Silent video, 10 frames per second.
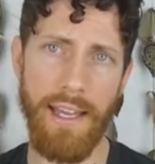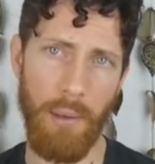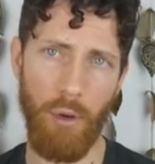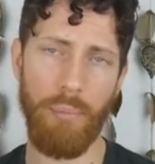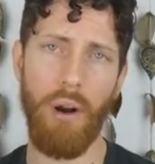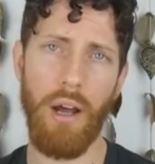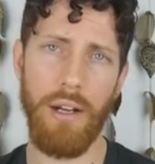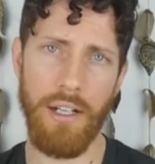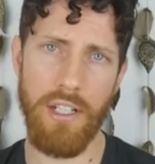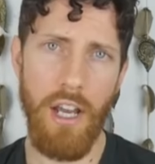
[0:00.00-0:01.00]
animal
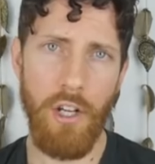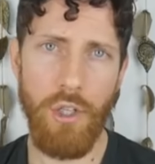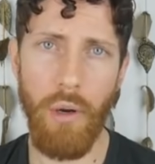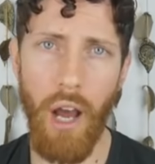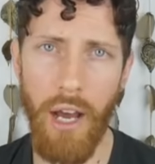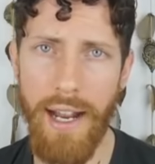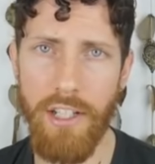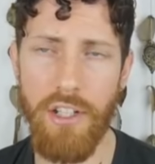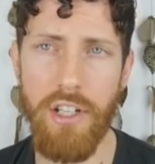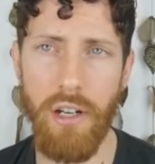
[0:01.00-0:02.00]
products to an
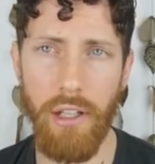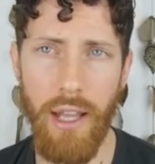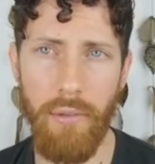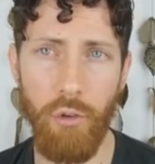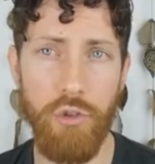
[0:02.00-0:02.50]
unnecessary level.